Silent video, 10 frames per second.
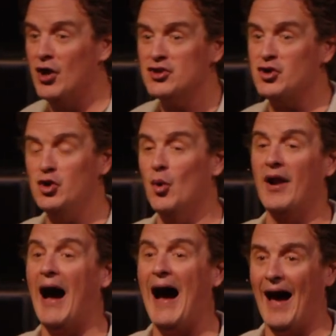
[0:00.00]
to you
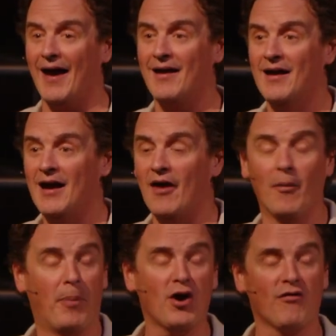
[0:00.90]
and I. And
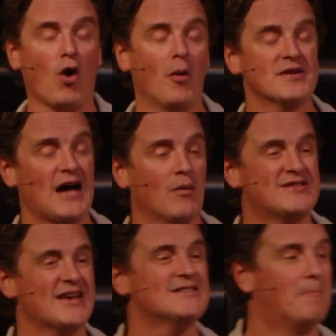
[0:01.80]
the book of Romans, I would
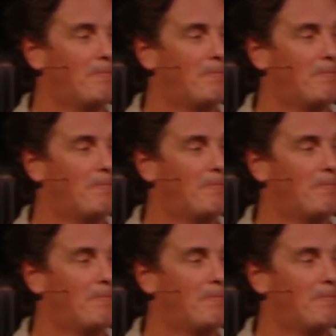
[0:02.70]
say, is the